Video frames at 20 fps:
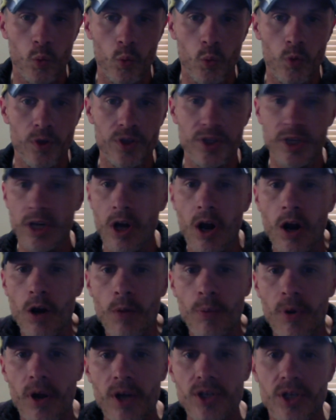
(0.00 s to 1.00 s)
the Zingaro
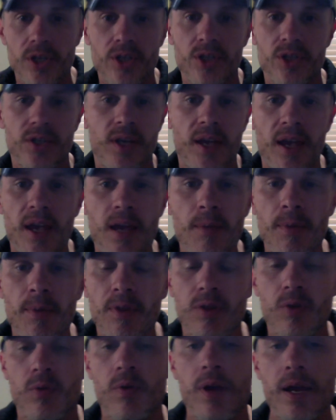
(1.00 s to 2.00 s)
project just came at
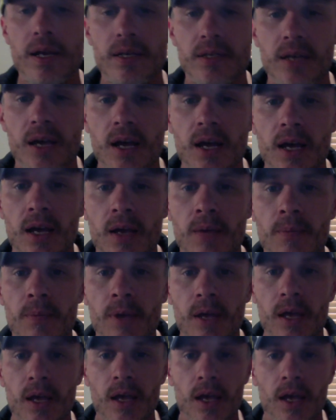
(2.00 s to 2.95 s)
the right time,